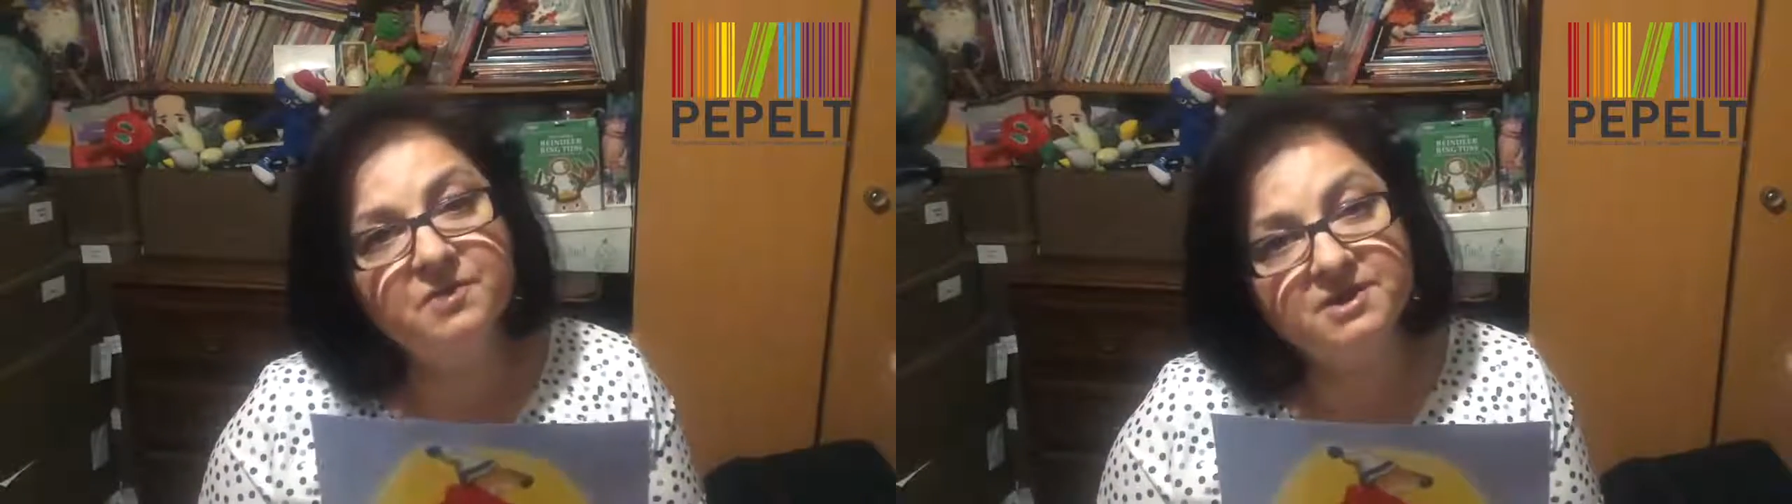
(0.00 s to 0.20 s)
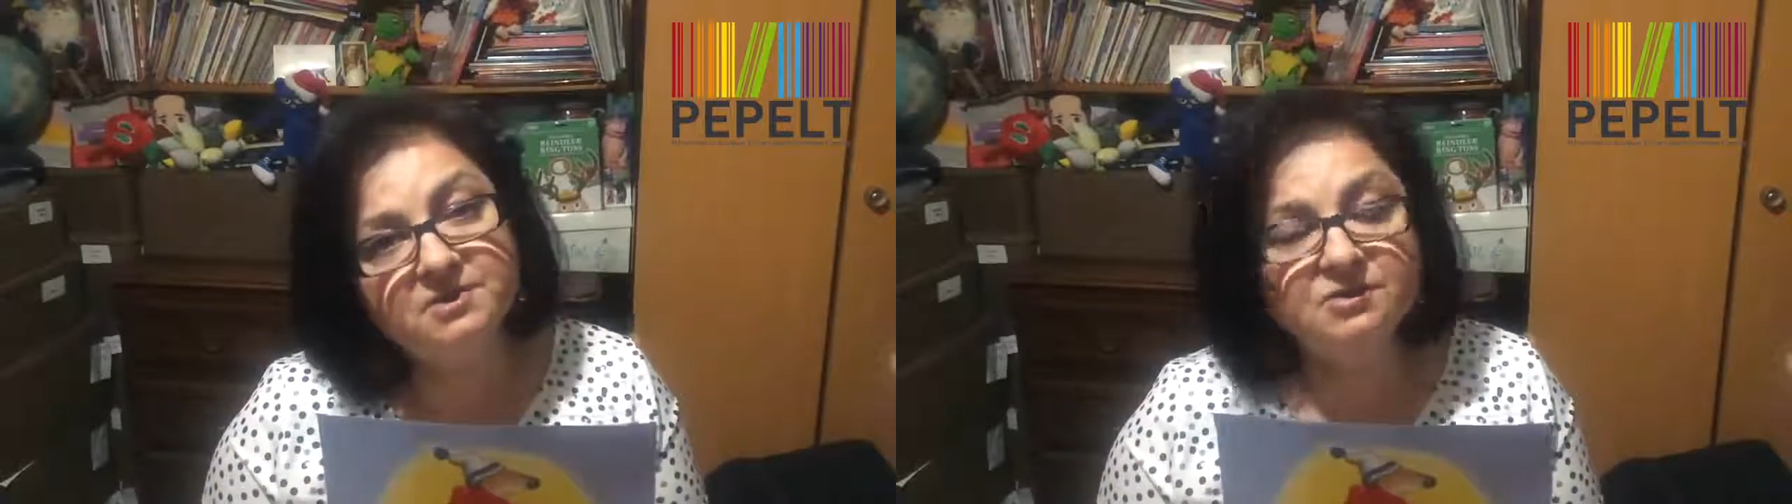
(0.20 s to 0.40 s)

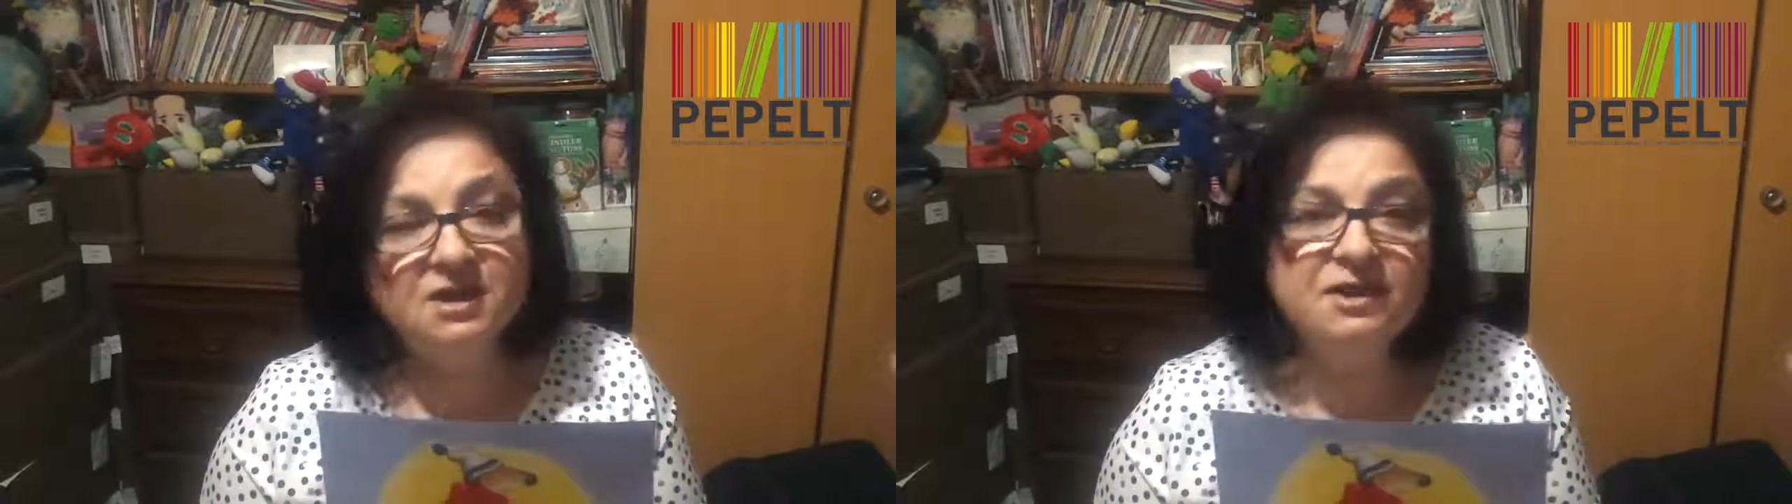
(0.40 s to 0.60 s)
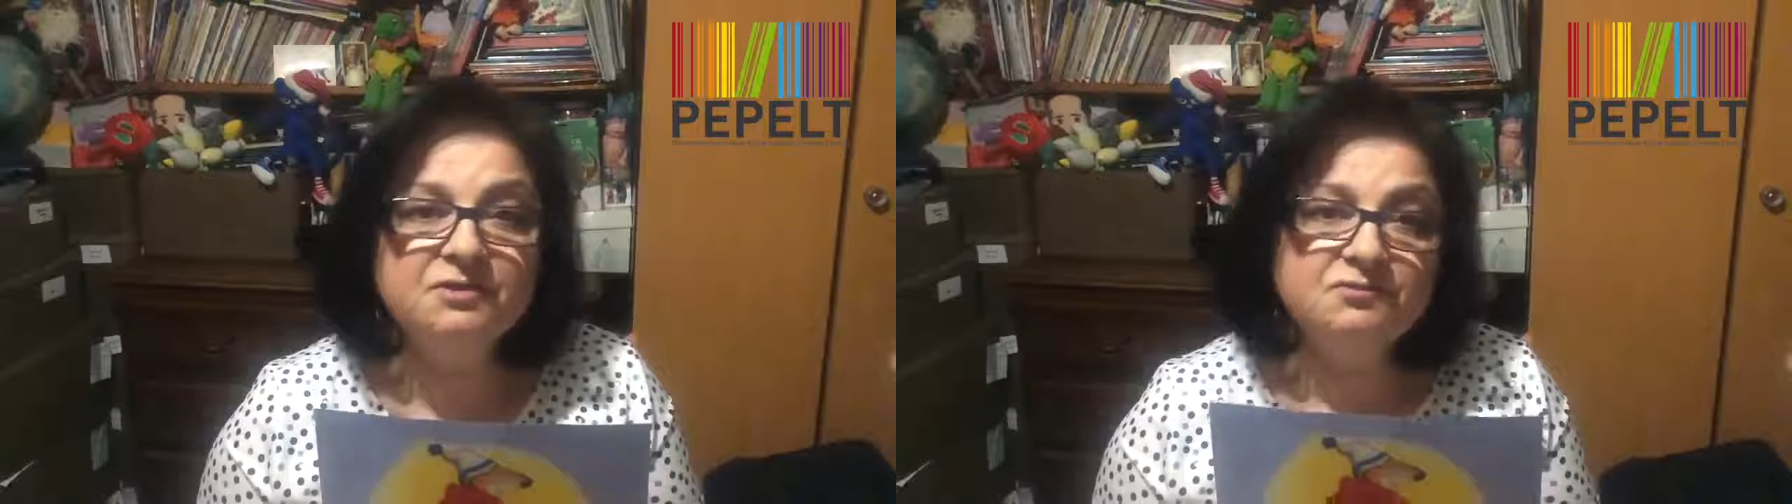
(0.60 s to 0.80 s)
based on
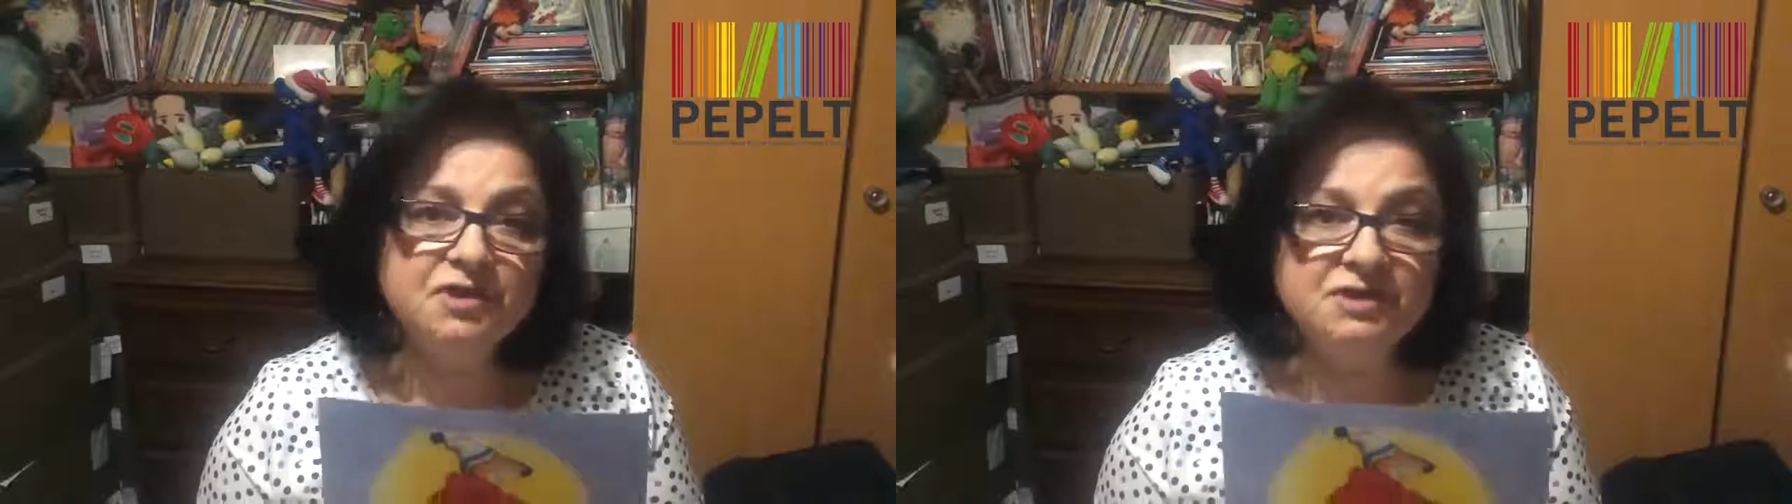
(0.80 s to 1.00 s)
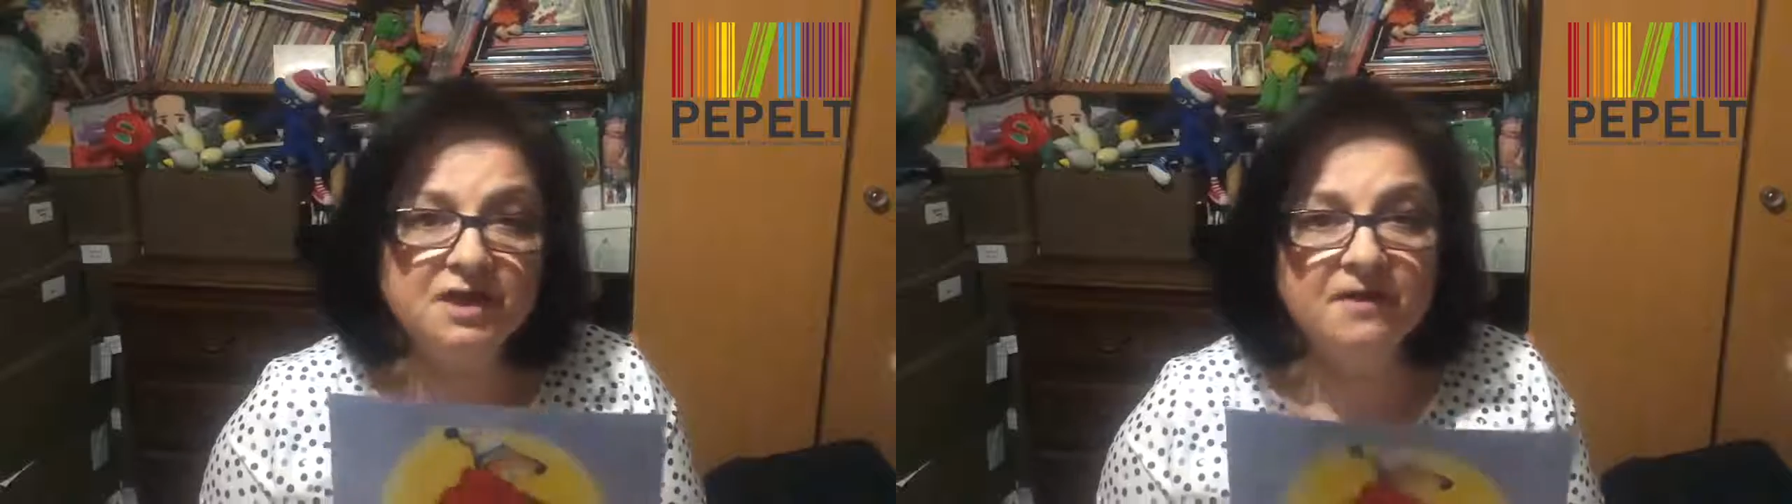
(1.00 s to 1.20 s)
the Little
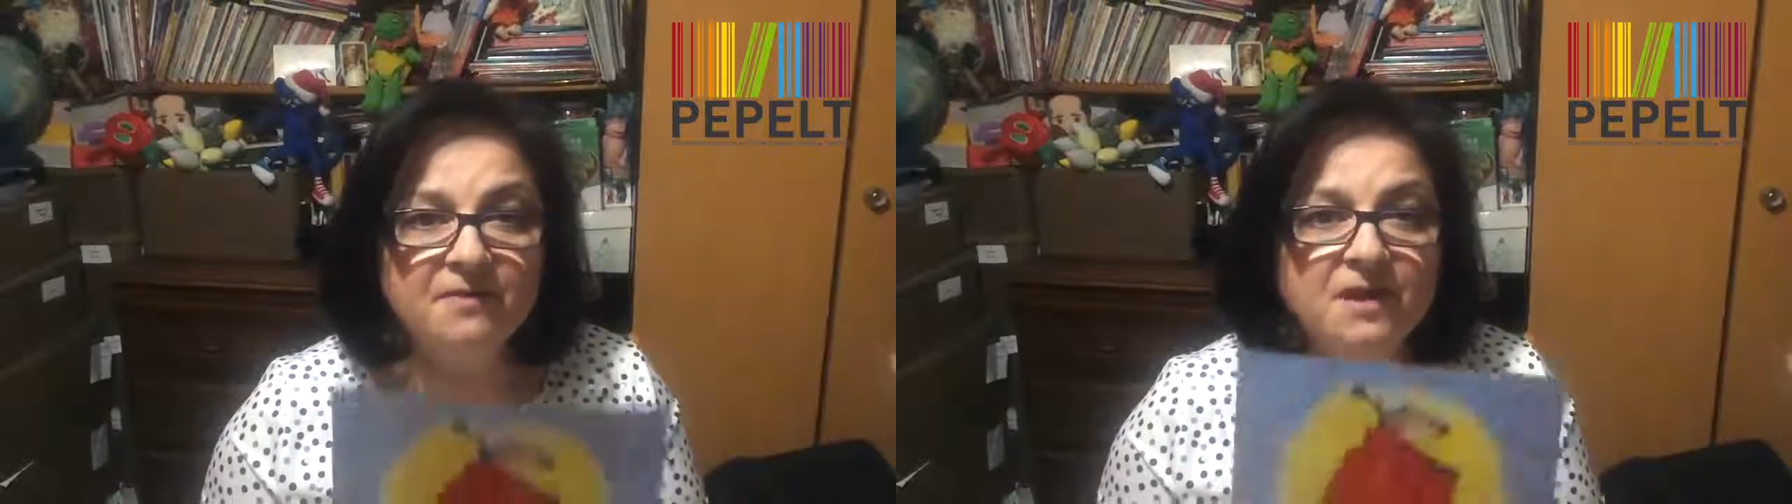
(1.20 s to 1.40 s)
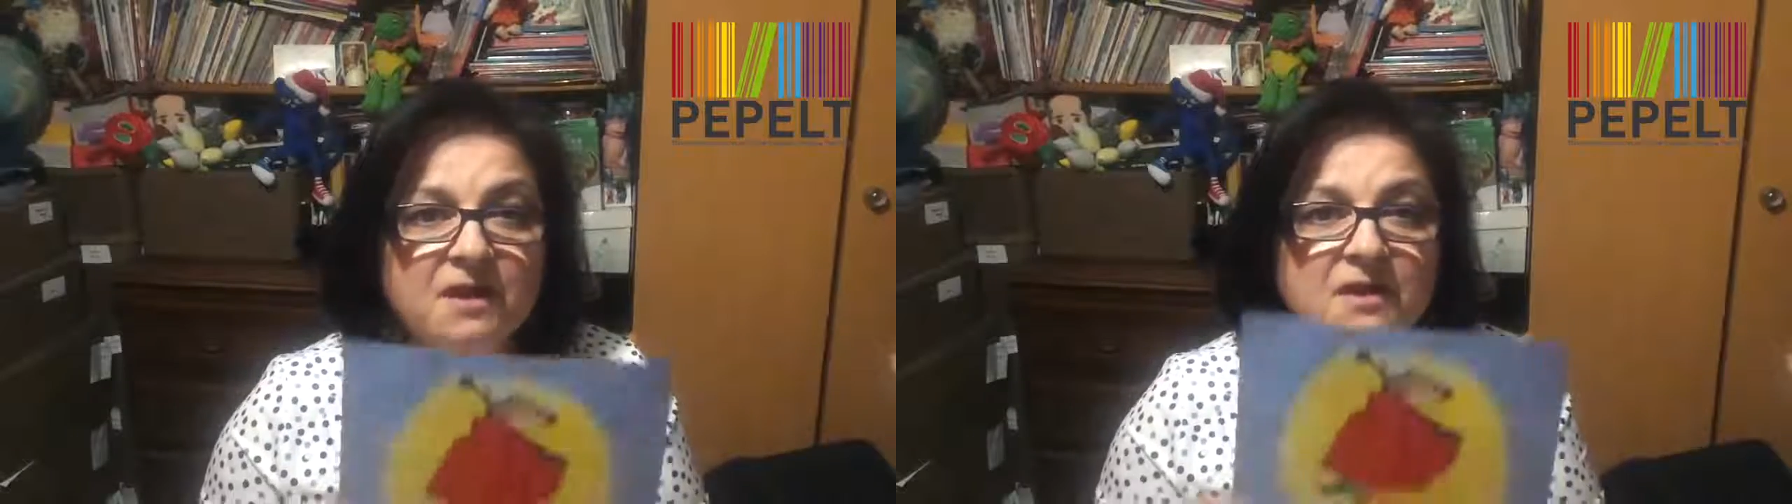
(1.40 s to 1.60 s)
Red
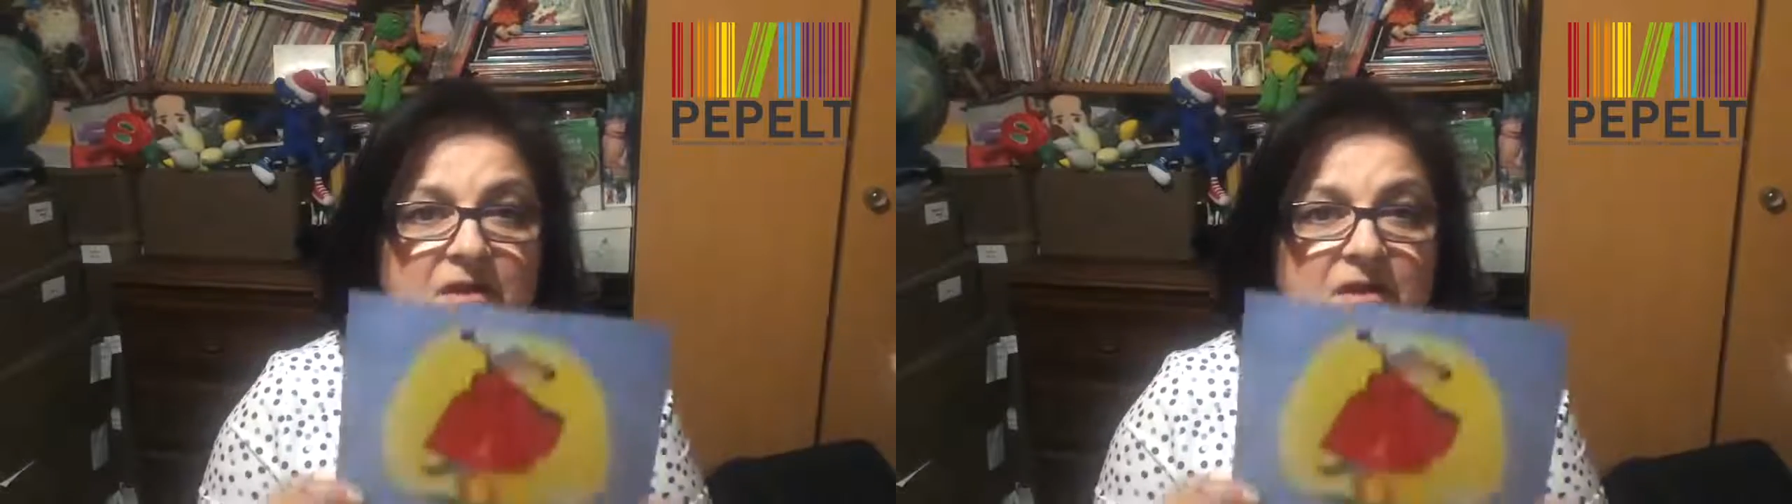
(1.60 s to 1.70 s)
Hen,